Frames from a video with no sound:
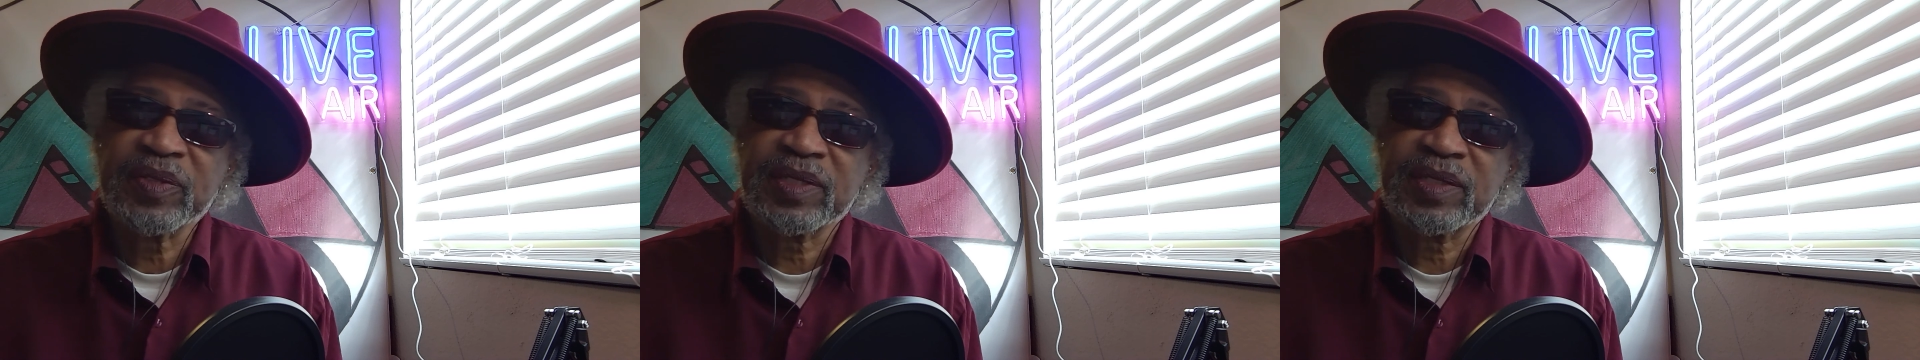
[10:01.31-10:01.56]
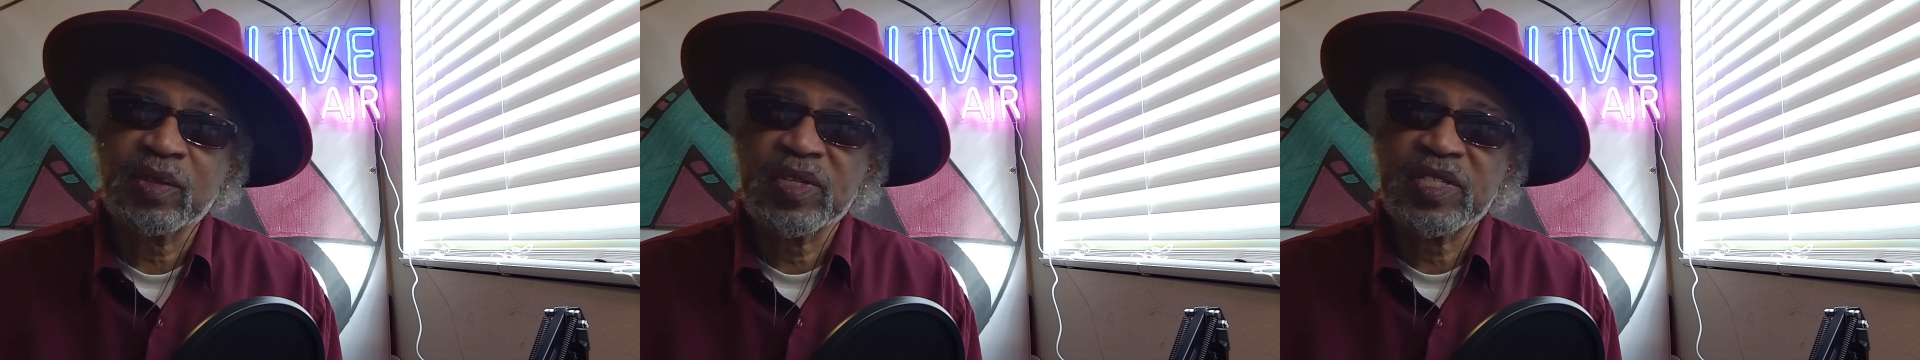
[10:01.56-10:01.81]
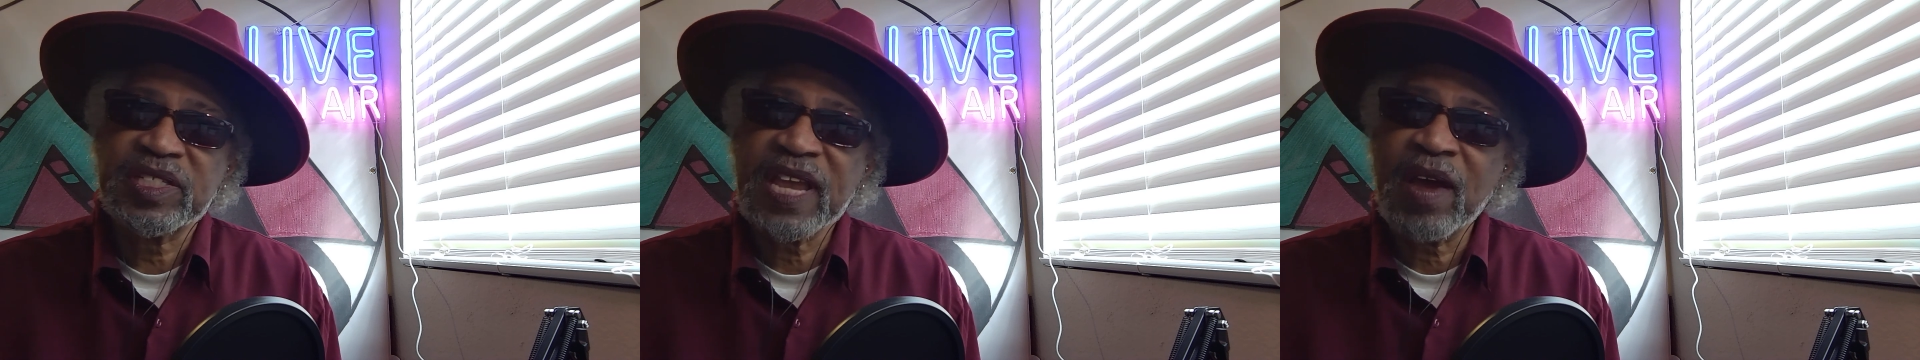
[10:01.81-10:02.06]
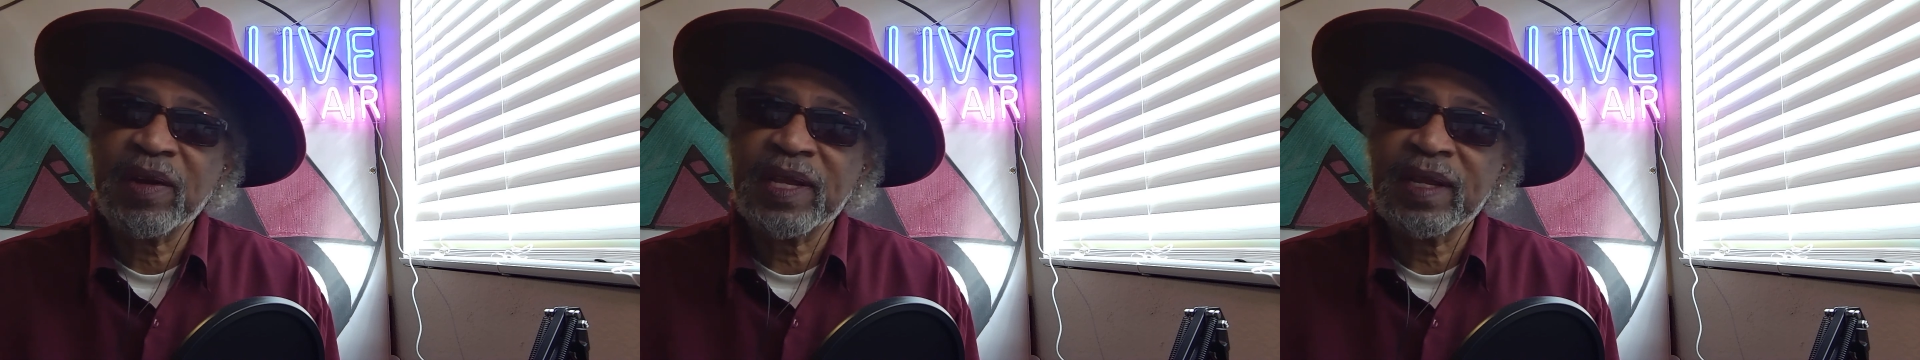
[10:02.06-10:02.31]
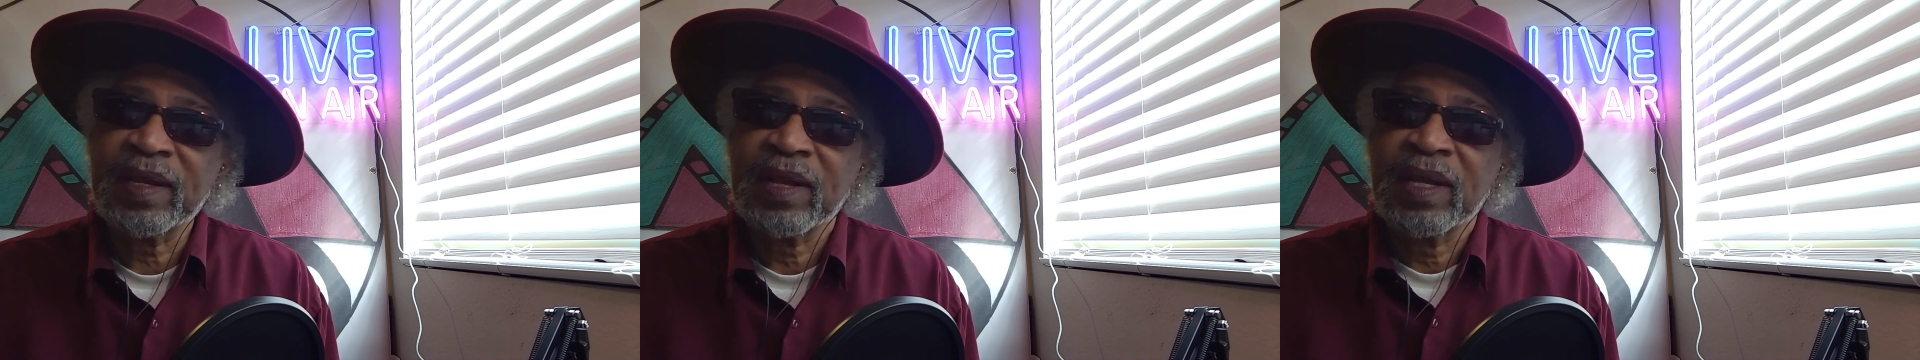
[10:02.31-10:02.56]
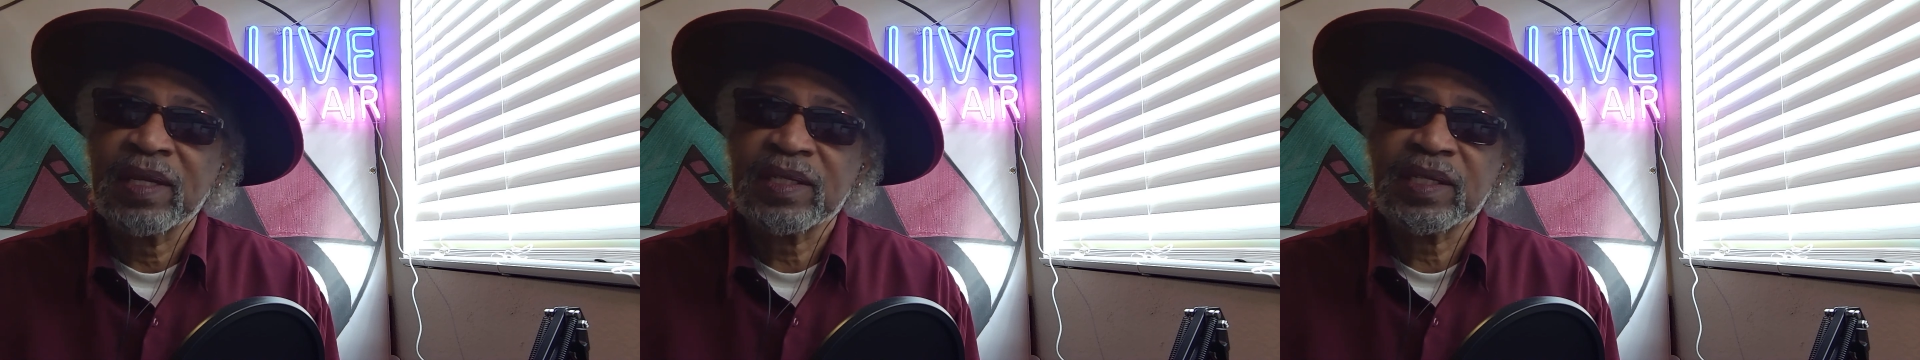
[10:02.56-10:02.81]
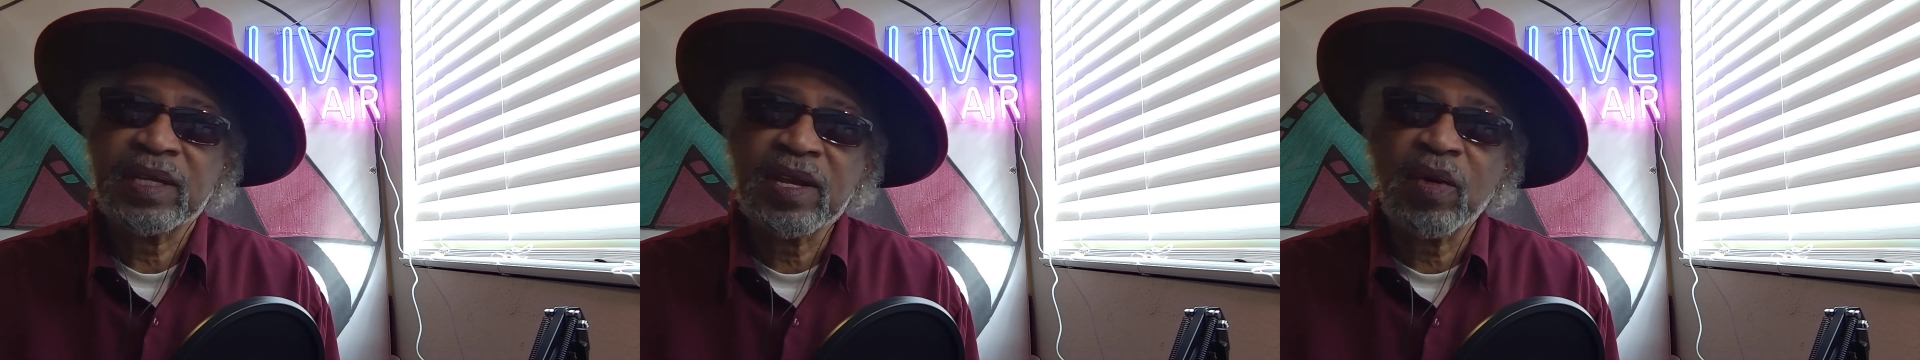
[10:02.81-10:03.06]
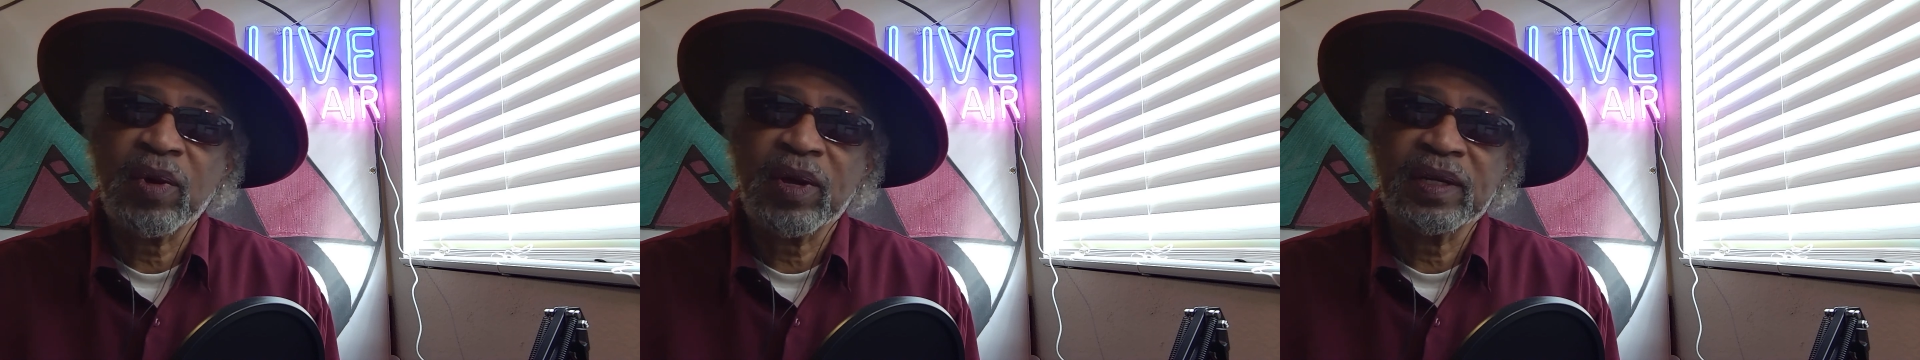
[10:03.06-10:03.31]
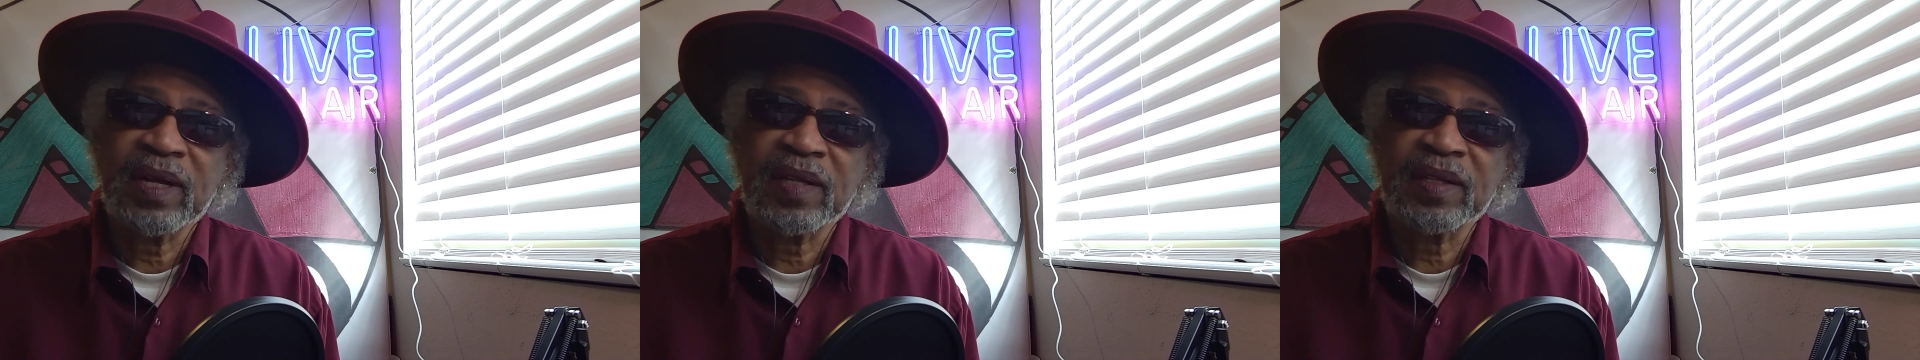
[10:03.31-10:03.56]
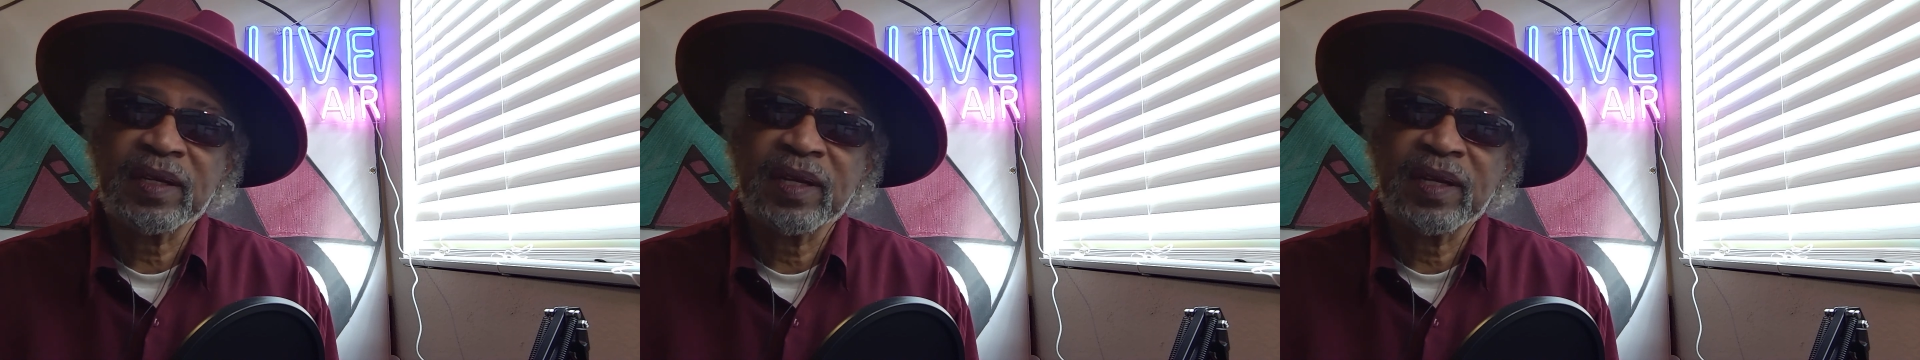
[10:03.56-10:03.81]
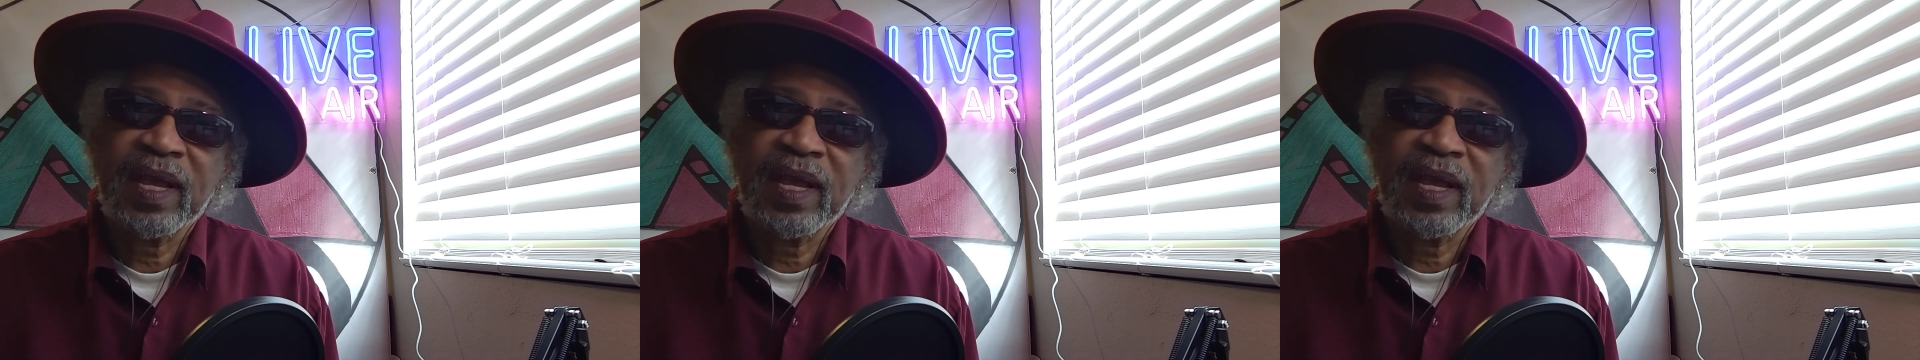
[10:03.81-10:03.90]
who were shouting to hear one another